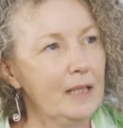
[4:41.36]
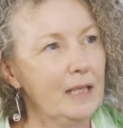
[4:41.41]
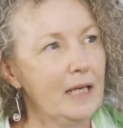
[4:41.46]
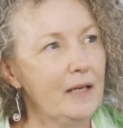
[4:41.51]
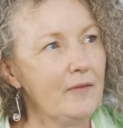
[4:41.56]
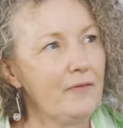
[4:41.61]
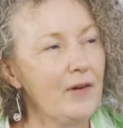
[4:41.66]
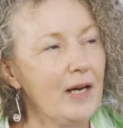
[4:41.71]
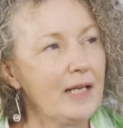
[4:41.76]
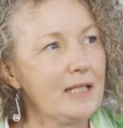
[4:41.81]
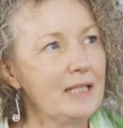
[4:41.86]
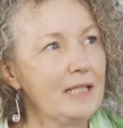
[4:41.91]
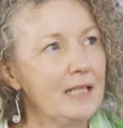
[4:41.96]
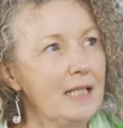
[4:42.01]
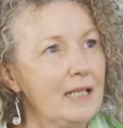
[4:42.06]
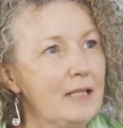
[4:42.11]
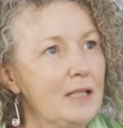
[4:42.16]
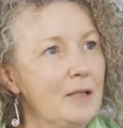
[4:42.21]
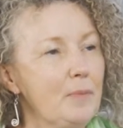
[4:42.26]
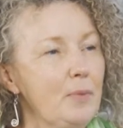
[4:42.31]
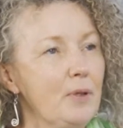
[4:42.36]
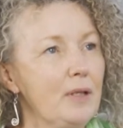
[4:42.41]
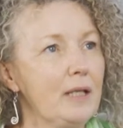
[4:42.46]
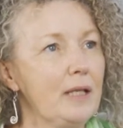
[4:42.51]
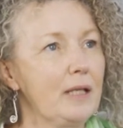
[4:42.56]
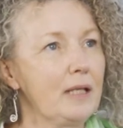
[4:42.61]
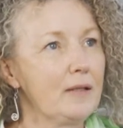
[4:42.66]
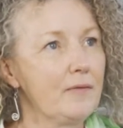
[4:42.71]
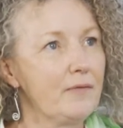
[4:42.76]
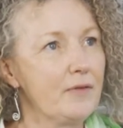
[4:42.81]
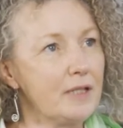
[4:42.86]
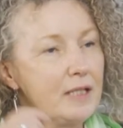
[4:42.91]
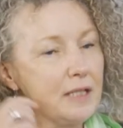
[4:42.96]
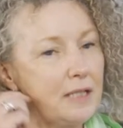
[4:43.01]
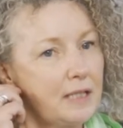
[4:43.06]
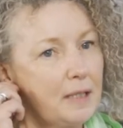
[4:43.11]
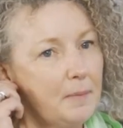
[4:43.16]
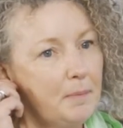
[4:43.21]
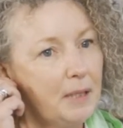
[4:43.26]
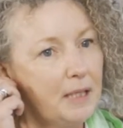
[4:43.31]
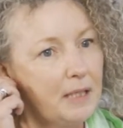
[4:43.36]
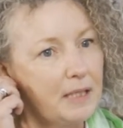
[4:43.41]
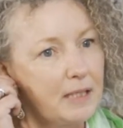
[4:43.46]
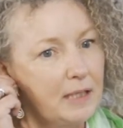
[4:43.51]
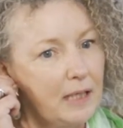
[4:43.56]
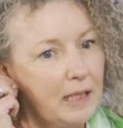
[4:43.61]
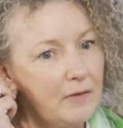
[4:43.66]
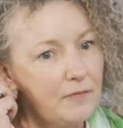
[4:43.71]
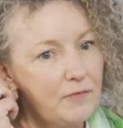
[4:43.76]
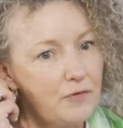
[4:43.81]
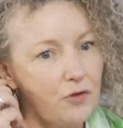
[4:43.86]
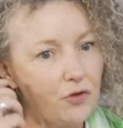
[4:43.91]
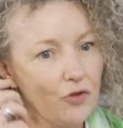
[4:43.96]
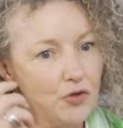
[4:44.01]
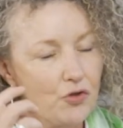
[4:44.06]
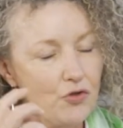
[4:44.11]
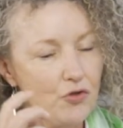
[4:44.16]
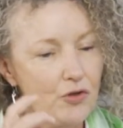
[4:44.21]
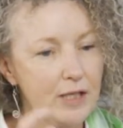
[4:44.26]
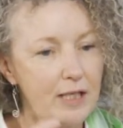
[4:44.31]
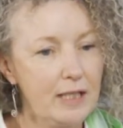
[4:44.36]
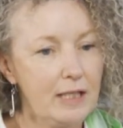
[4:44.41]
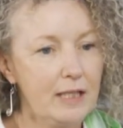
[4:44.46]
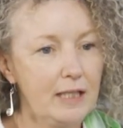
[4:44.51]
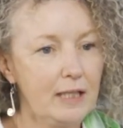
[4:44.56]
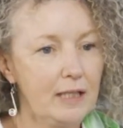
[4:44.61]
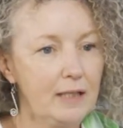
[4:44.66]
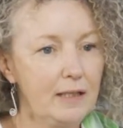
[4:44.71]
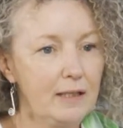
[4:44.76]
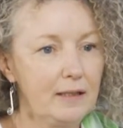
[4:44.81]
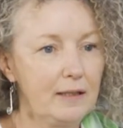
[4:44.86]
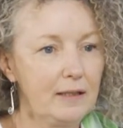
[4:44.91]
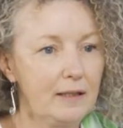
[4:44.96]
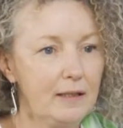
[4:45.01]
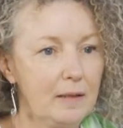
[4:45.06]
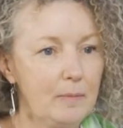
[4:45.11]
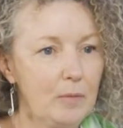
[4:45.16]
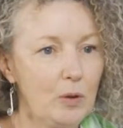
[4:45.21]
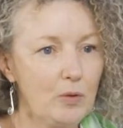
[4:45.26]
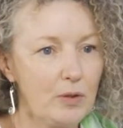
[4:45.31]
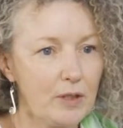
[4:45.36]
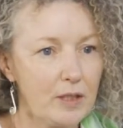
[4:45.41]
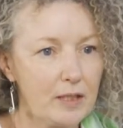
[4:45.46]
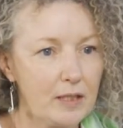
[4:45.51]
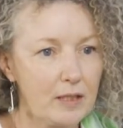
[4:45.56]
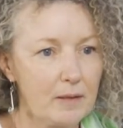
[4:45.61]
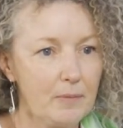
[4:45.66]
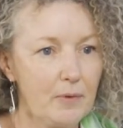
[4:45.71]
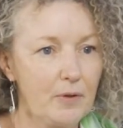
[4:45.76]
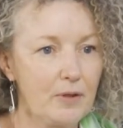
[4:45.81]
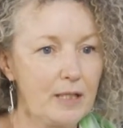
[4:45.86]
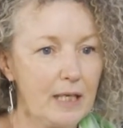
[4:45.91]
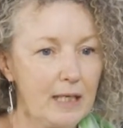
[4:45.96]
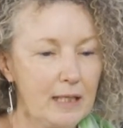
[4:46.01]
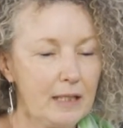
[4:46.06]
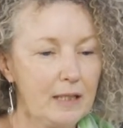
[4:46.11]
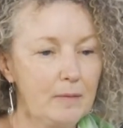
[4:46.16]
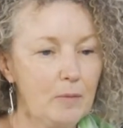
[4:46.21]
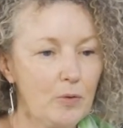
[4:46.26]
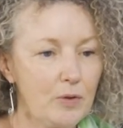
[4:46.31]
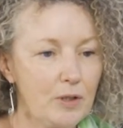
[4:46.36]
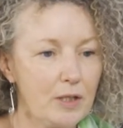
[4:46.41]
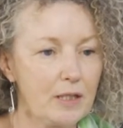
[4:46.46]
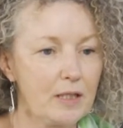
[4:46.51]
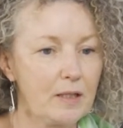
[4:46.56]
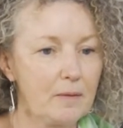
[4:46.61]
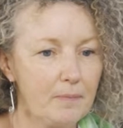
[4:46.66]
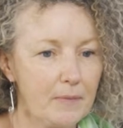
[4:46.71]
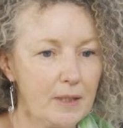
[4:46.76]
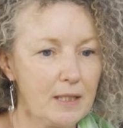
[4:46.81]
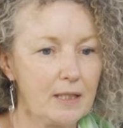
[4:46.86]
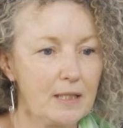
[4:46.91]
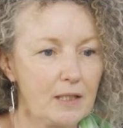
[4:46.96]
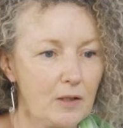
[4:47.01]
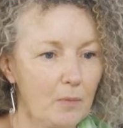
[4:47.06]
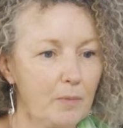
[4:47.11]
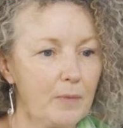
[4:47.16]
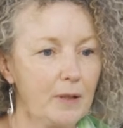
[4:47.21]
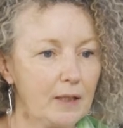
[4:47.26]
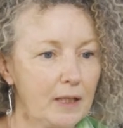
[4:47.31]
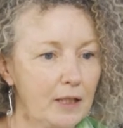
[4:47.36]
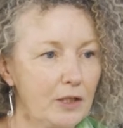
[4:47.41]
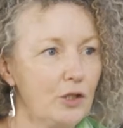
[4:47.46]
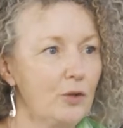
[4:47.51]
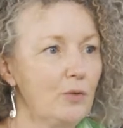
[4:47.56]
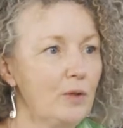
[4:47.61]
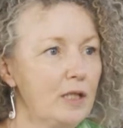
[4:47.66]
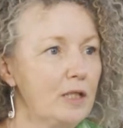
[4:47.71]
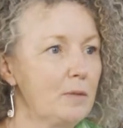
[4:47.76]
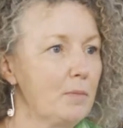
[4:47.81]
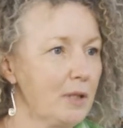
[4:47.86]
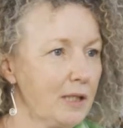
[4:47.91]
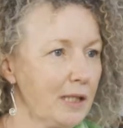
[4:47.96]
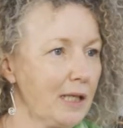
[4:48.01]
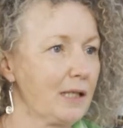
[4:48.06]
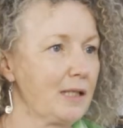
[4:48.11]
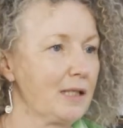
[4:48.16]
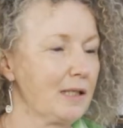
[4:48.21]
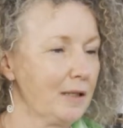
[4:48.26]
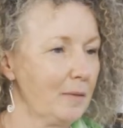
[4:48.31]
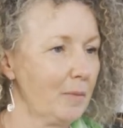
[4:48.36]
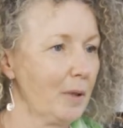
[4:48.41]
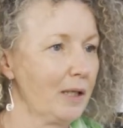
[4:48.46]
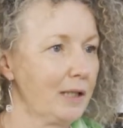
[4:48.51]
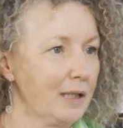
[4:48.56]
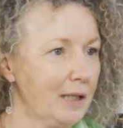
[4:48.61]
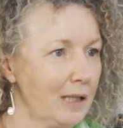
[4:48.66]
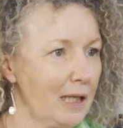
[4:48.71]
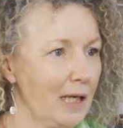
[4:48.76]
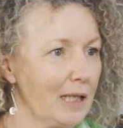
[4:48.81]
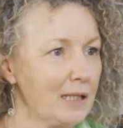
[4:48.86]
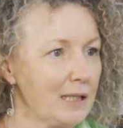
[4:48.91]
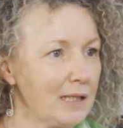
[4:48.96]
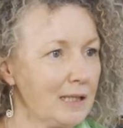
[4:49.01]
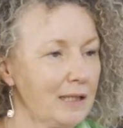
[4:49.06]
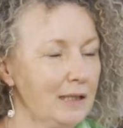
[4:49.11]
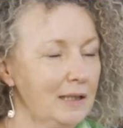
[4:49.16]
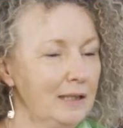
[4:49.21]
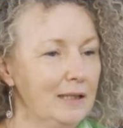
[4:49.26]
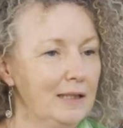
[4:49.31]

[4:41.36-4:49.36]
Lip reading: A vaccine, to put kind of simply, it's kind of training the immune system or telling the immune system this is something that you need to protect the body against.